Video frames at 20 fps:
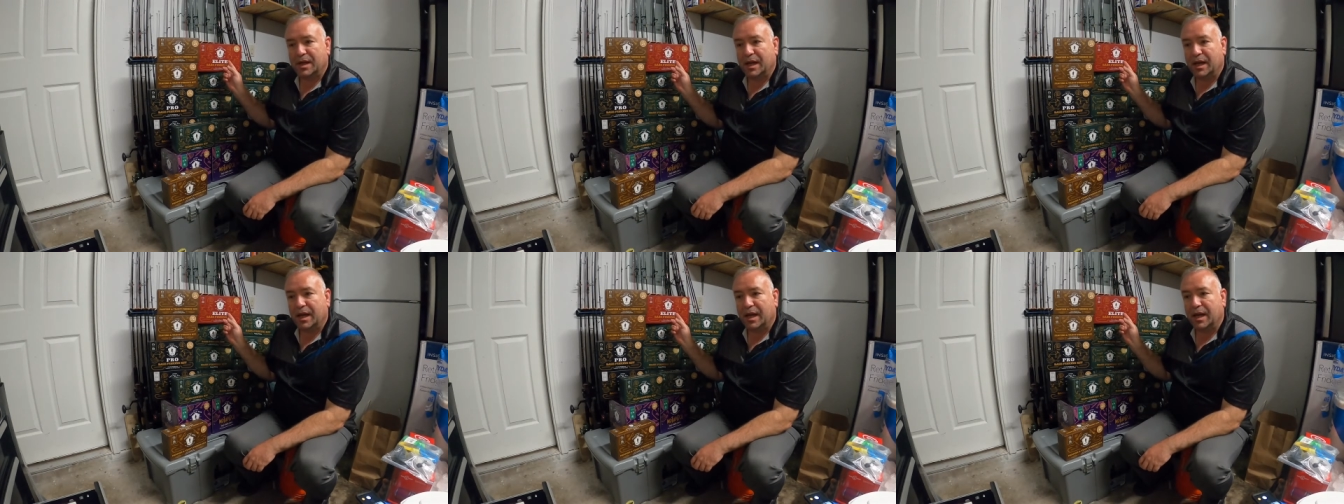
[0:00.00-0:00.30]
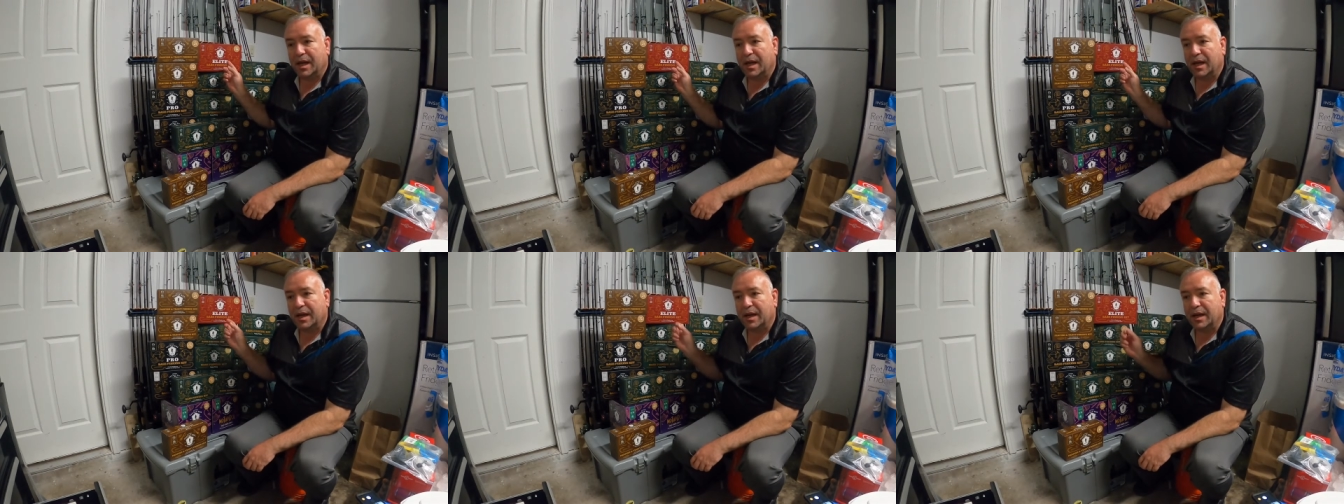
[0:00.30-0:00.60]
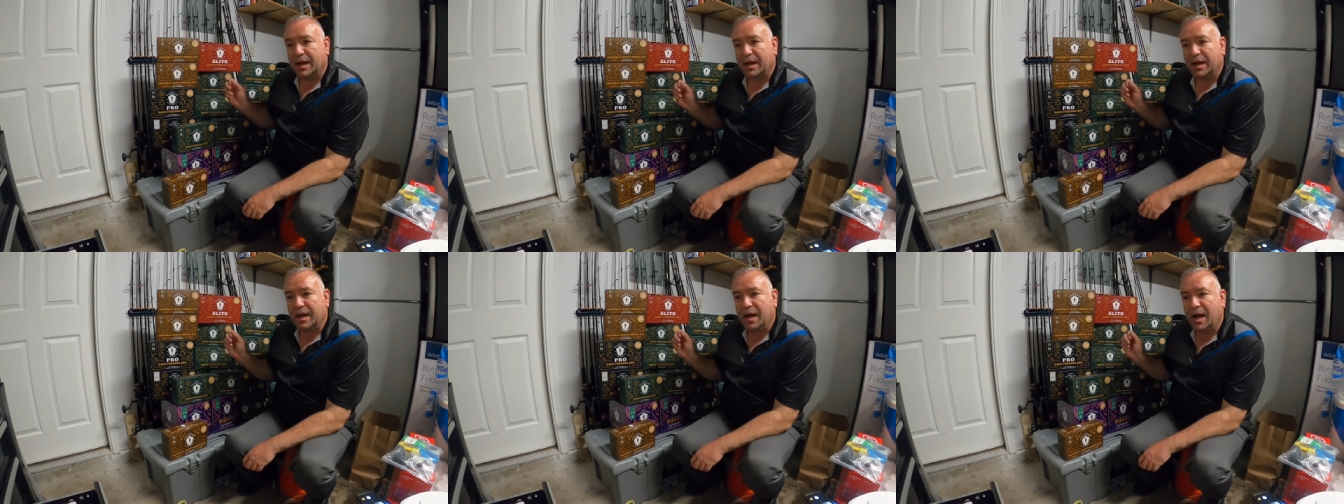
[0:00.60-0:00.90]
and
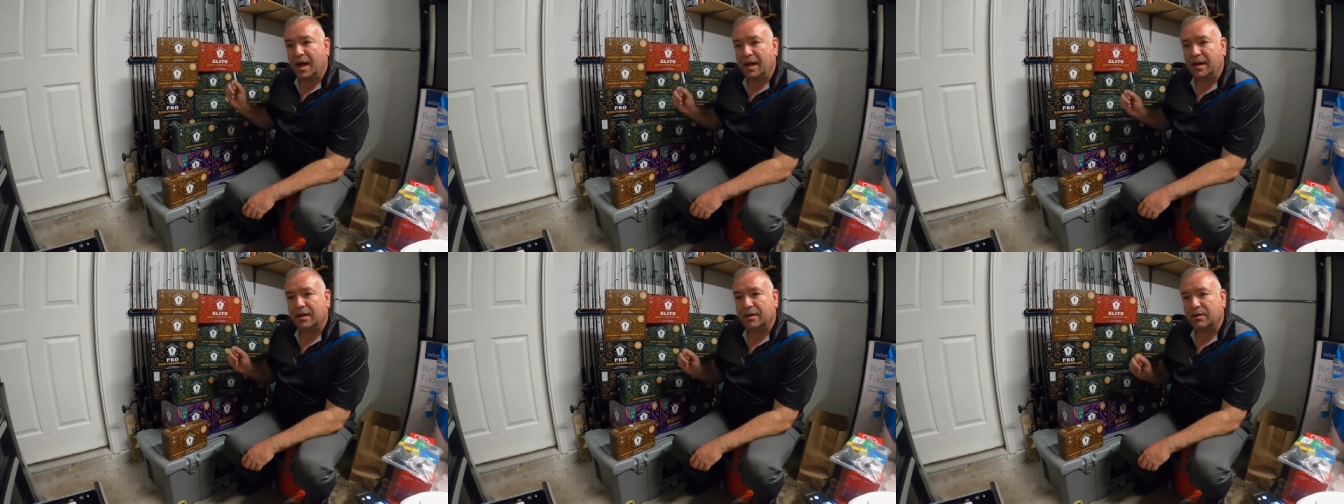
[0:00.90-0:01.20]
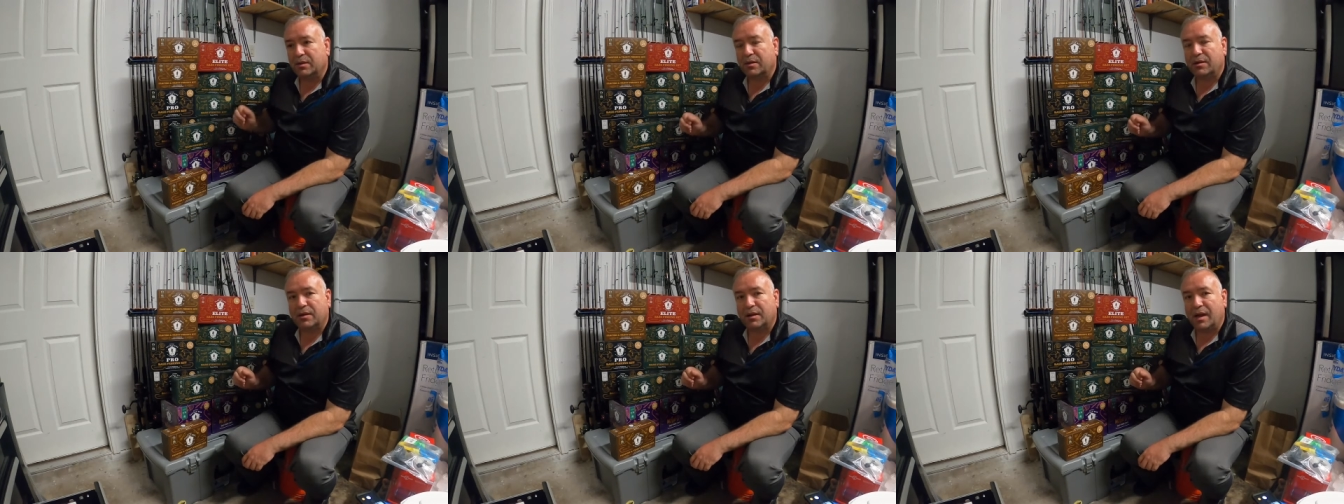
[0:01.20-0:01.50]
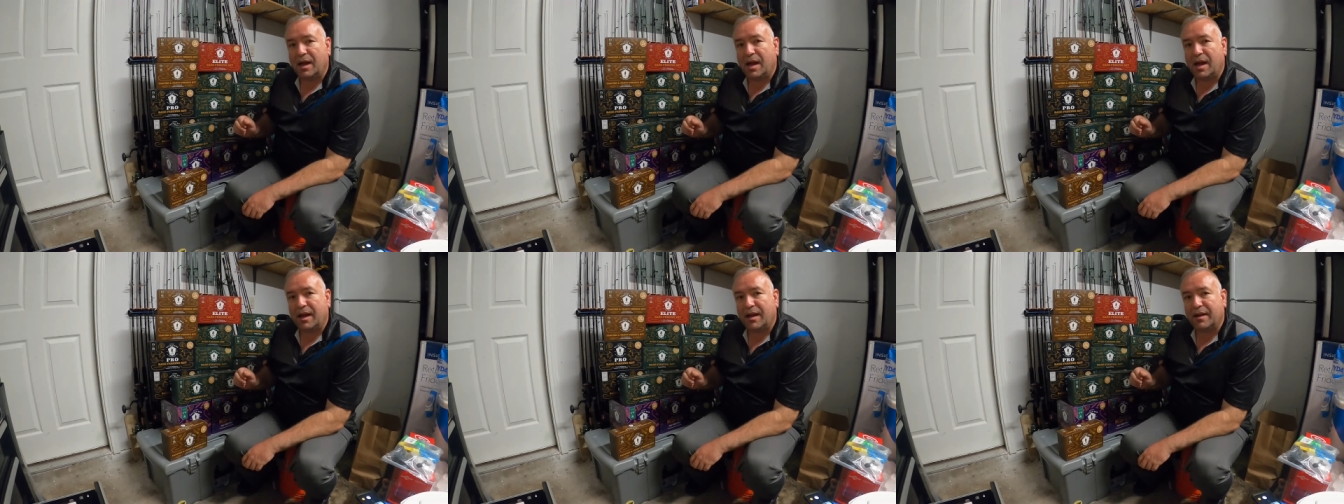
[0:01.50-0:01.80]
it kind of looked
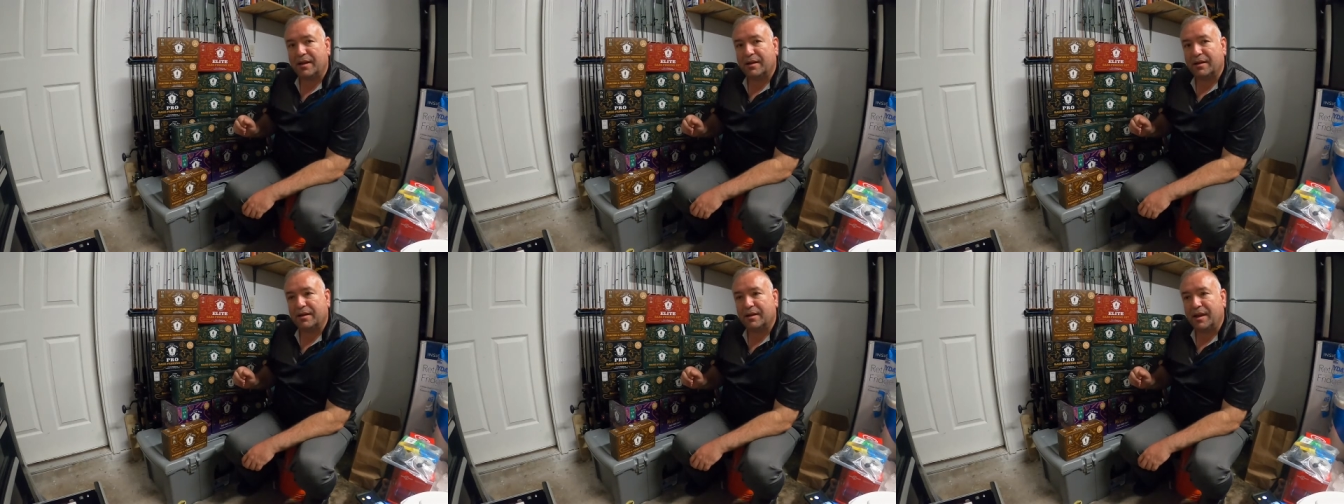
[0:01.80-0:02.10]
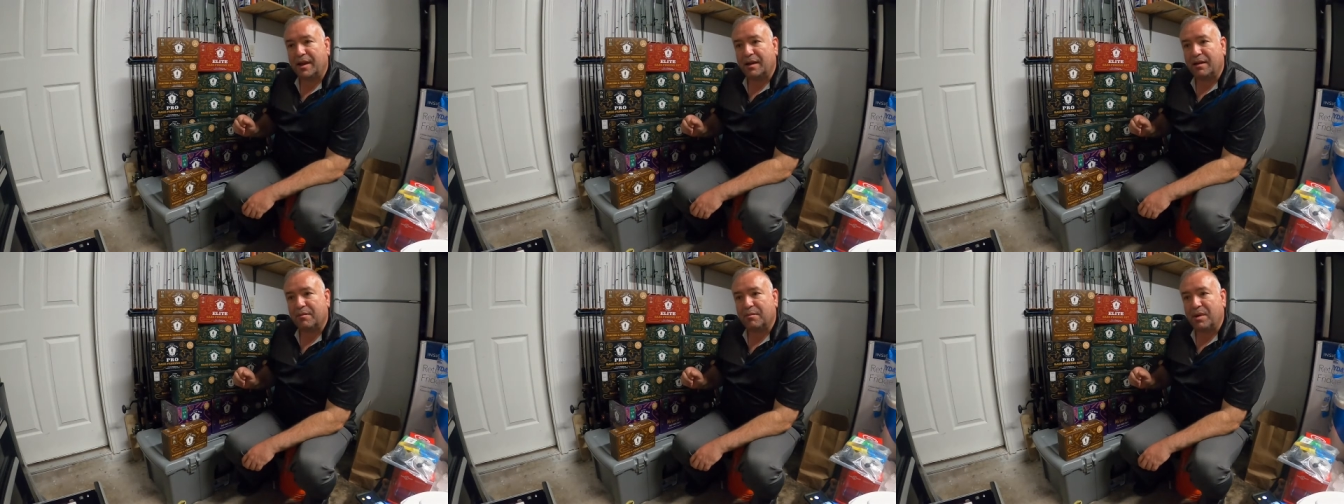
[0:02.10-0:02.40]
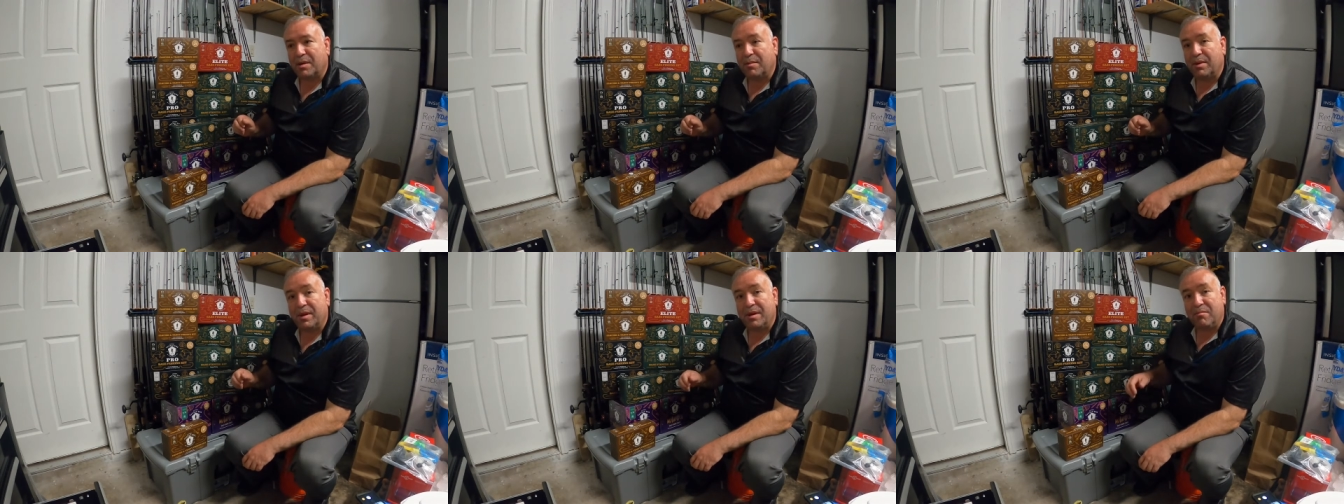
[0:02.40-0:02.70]
like
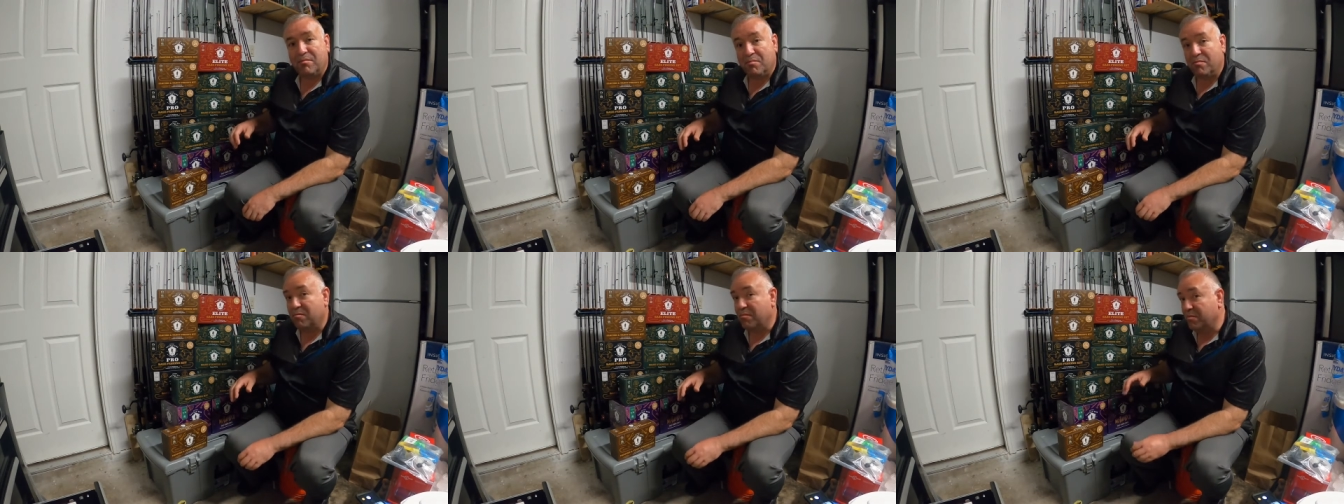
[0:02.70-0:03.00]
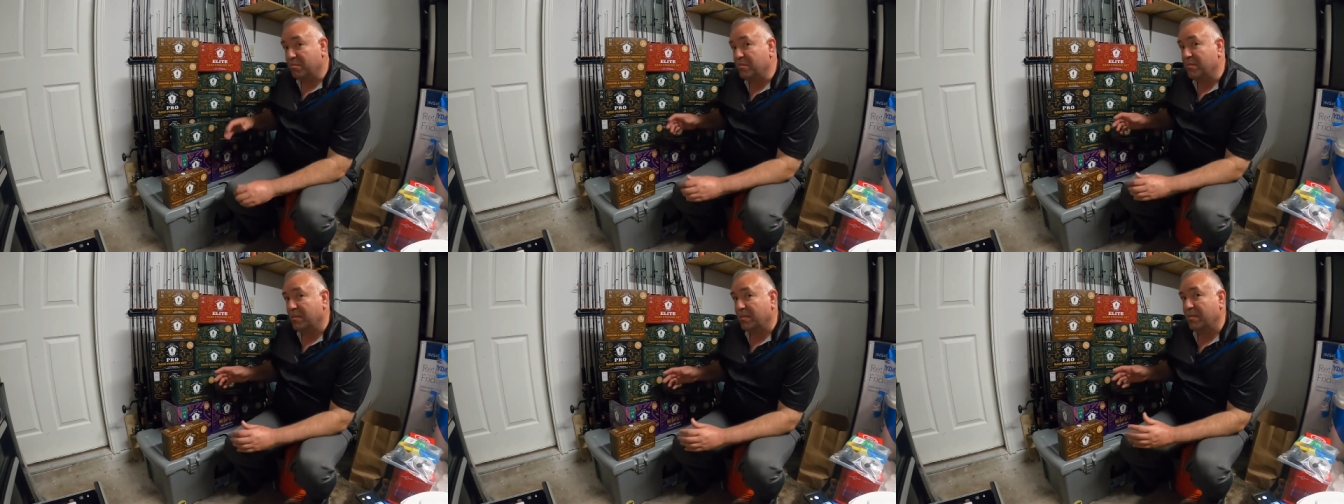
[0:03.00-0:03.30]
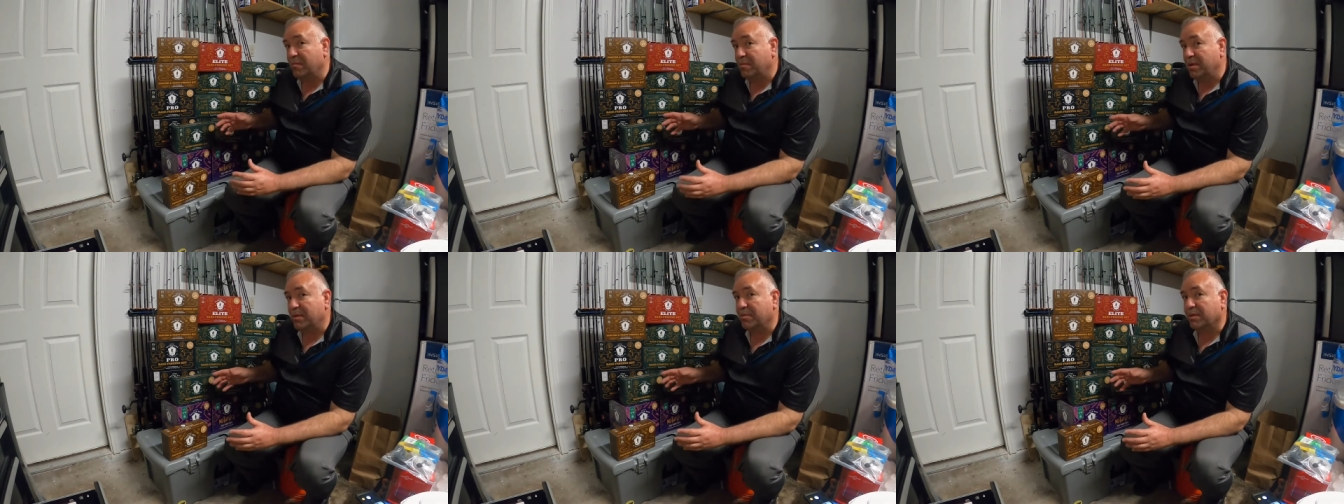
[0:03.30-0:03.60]
maybe
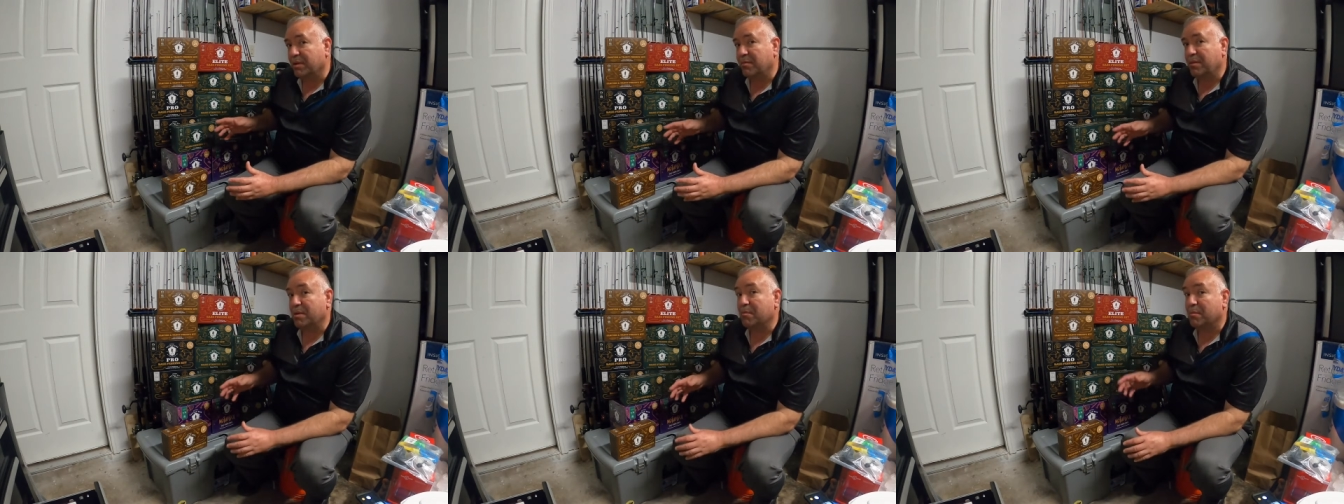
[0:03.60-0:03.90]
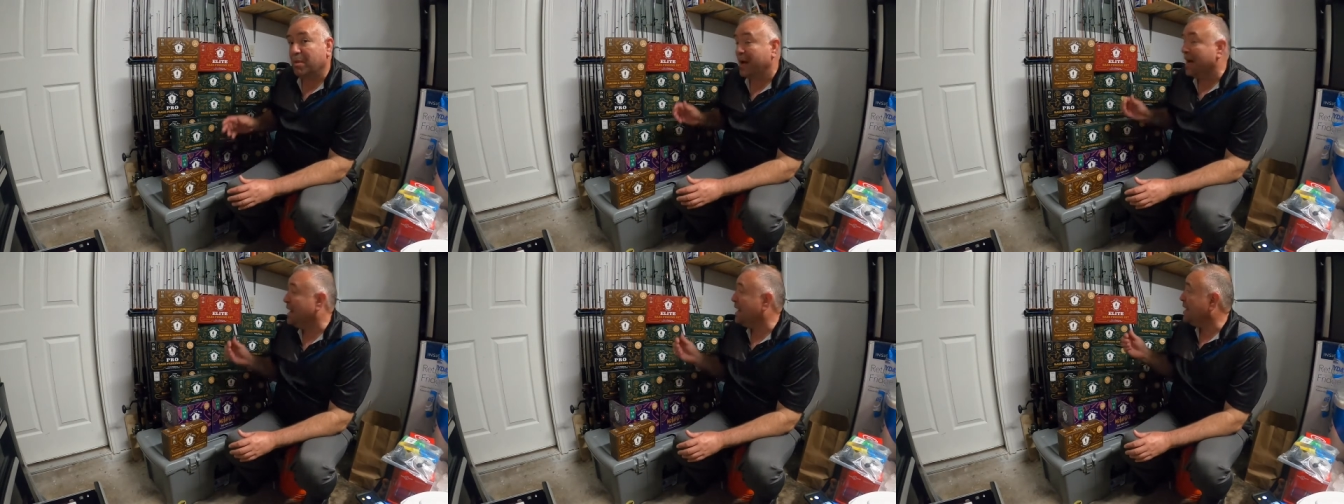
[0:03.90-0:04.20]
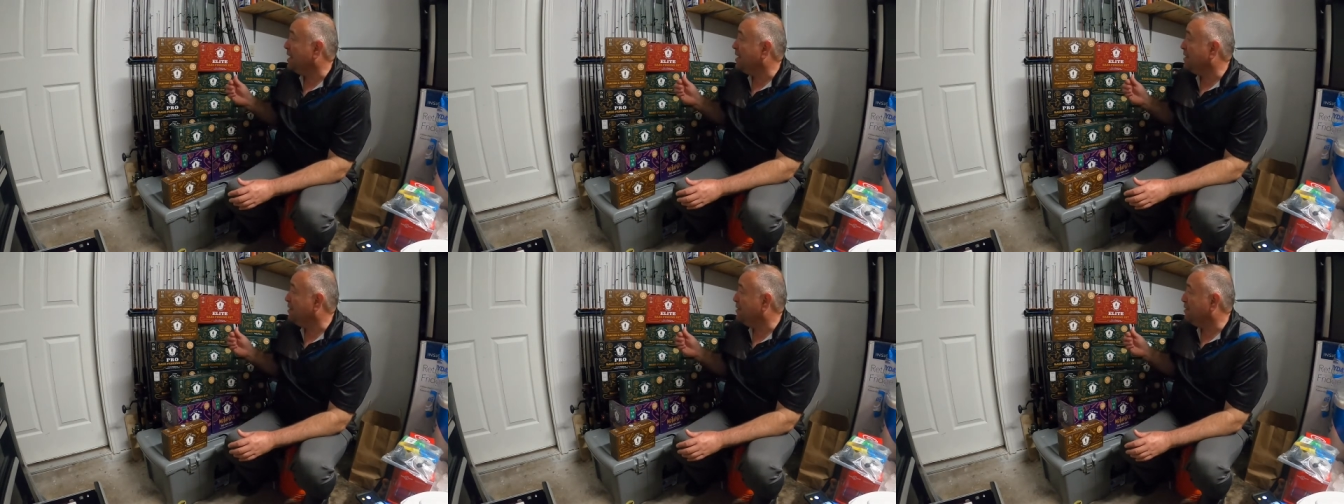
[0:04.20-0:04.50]
people have been buying